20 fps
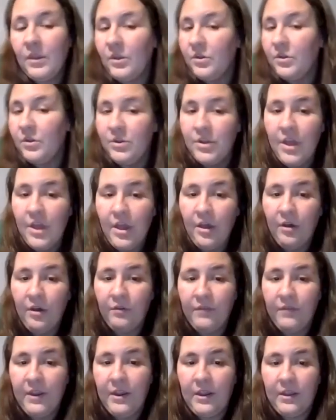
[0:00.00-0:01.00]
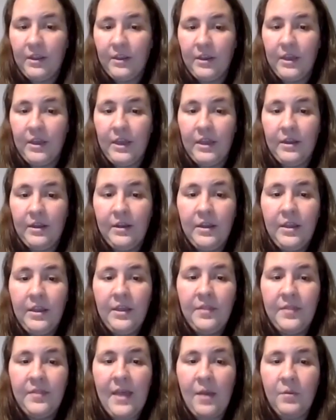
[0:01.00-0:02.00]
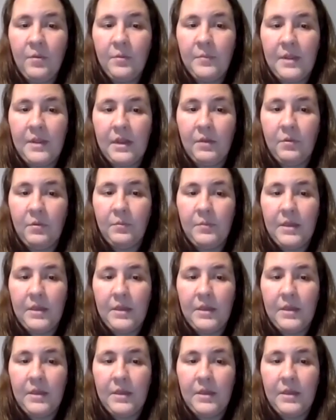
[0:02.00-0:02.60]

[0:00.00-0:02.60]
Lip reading: No, very good. That would mean it would